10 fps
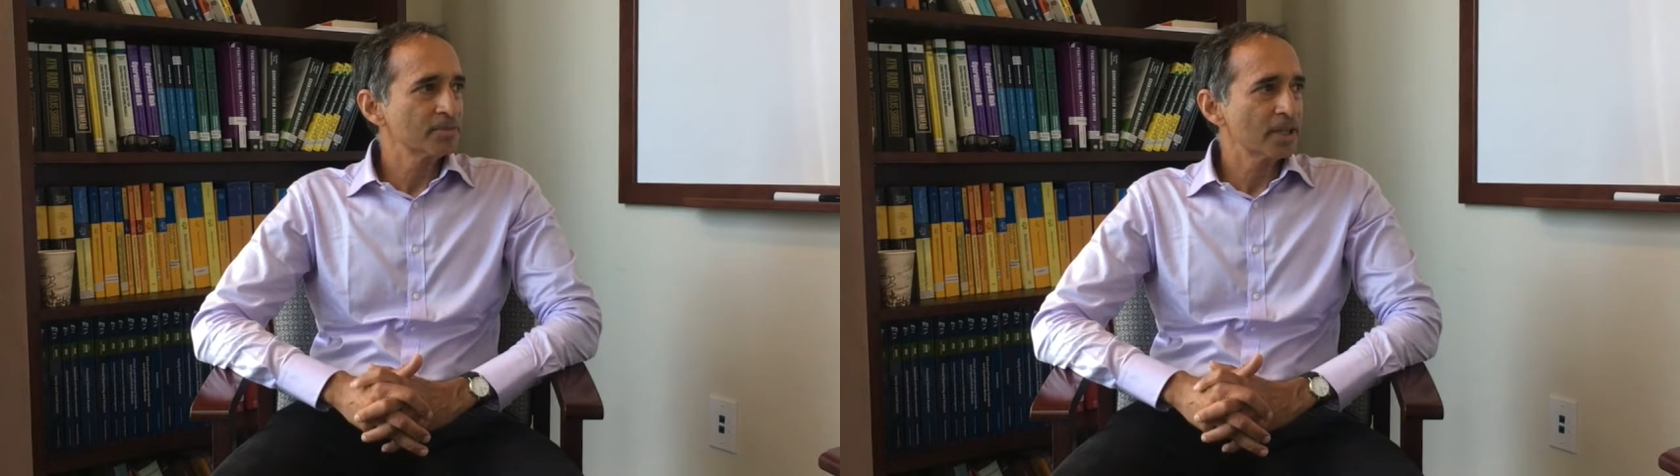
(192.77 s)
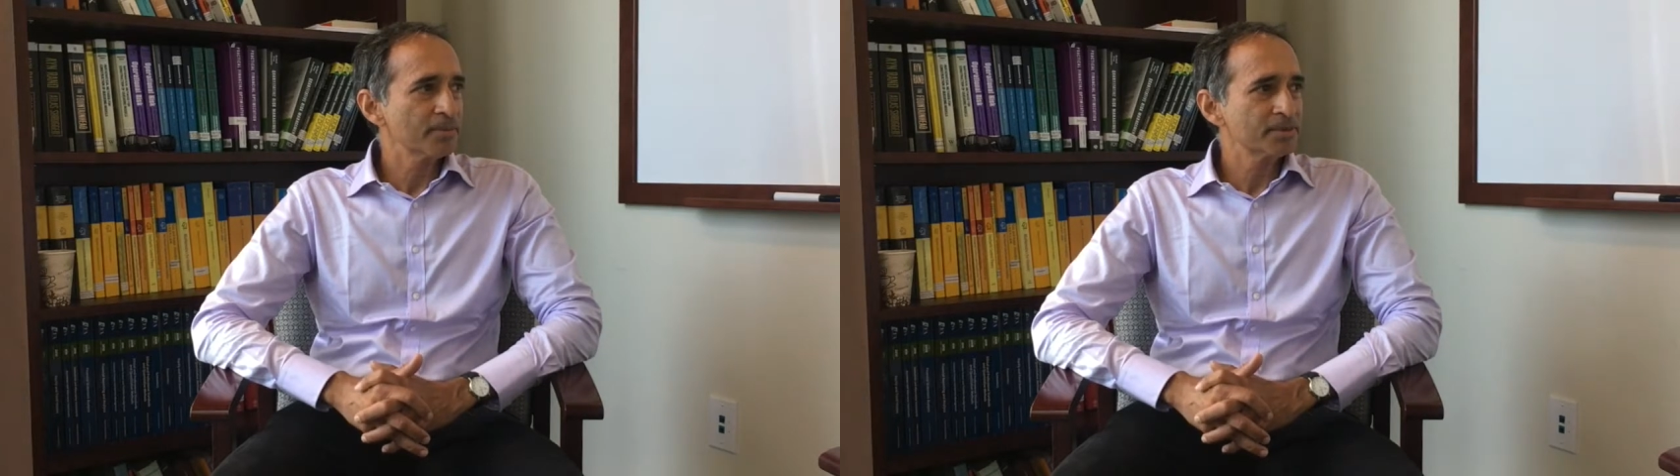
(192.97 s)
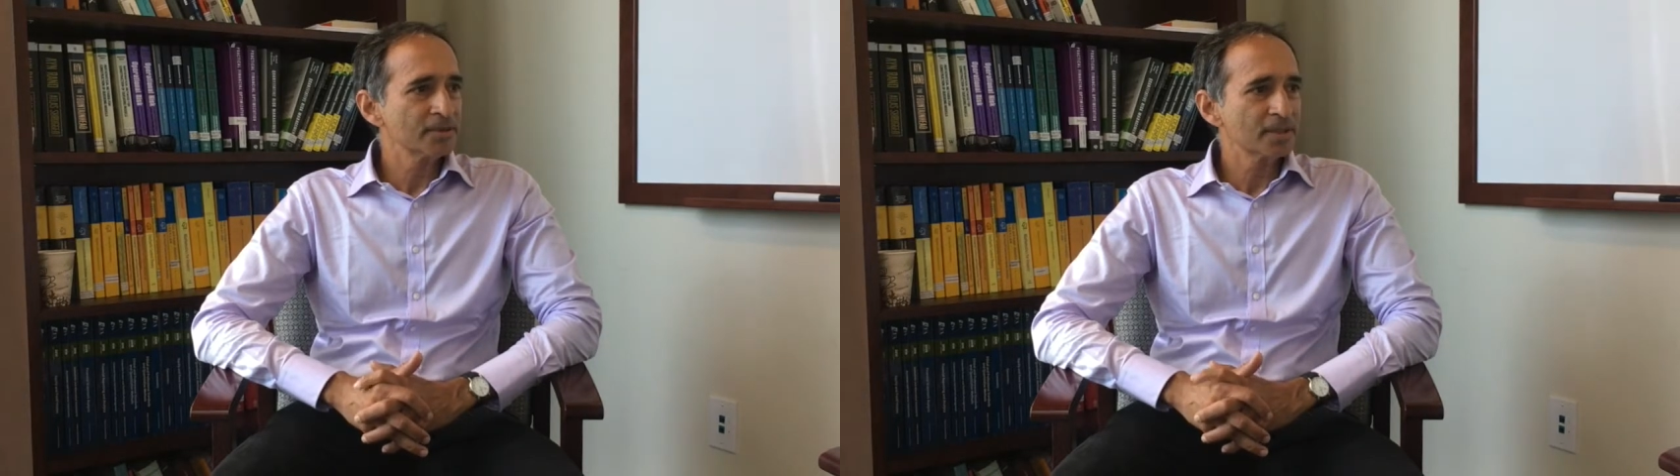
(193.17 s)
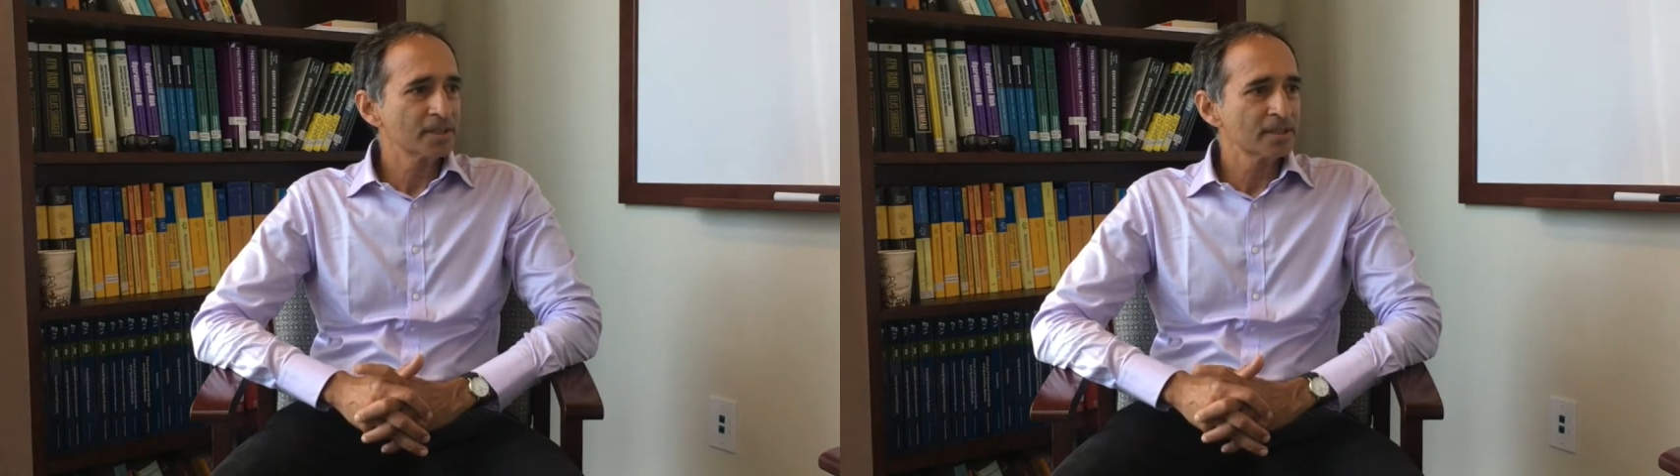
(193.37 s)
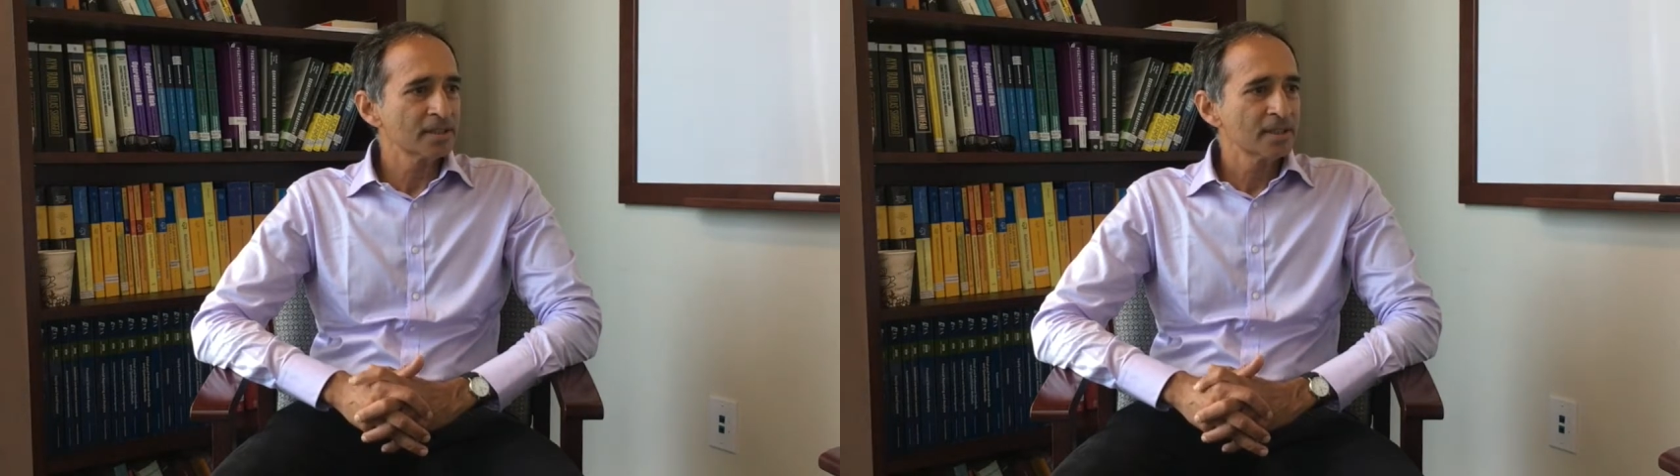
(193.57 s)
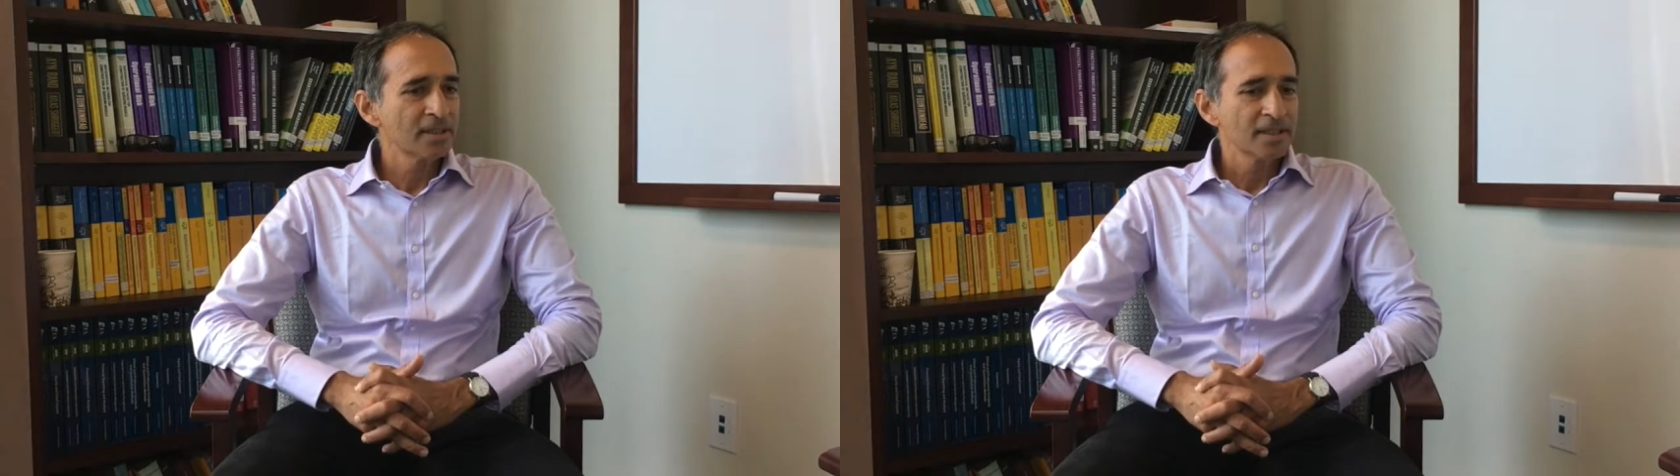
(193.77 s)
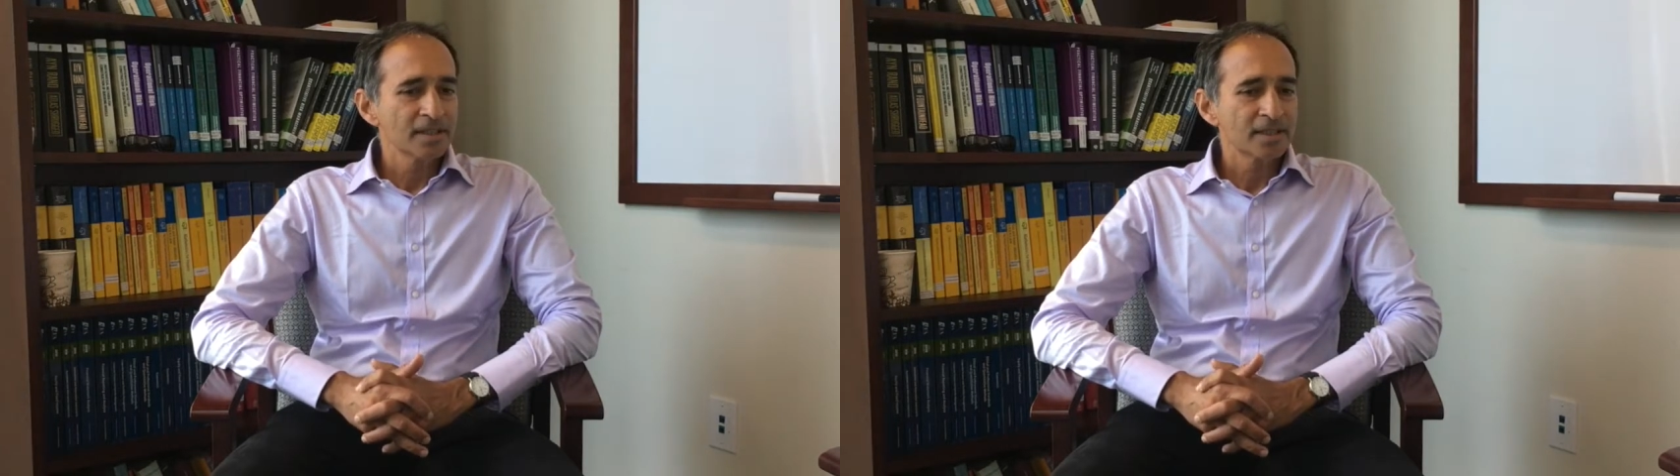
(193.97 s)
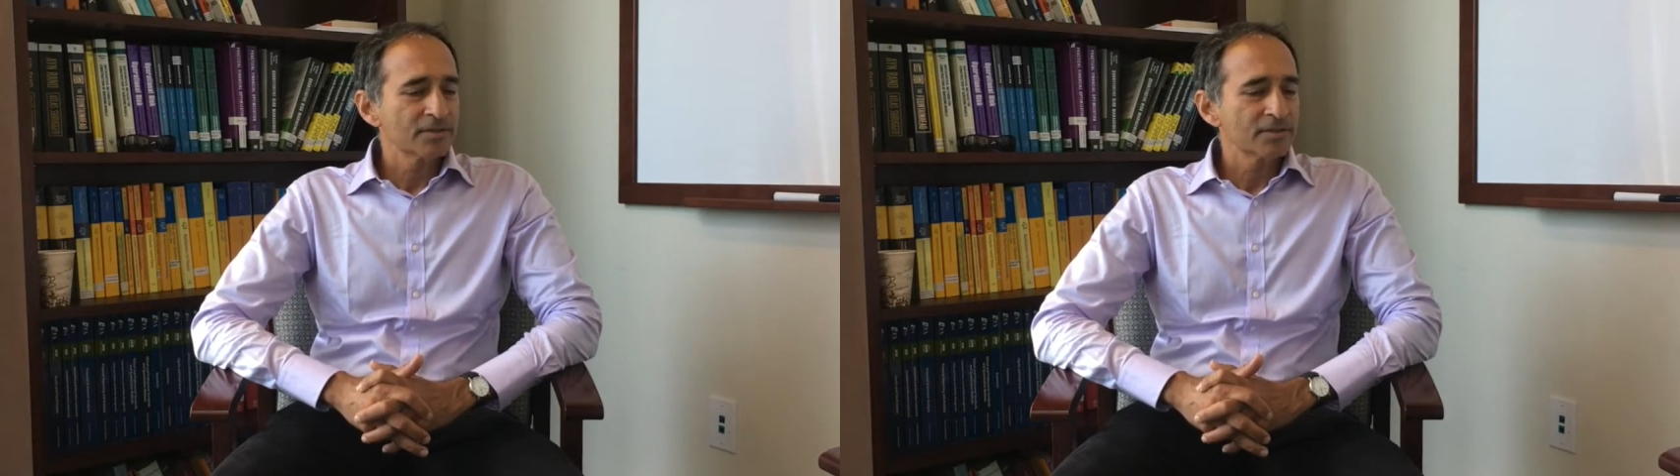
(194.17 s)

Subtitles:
Perhaps you can give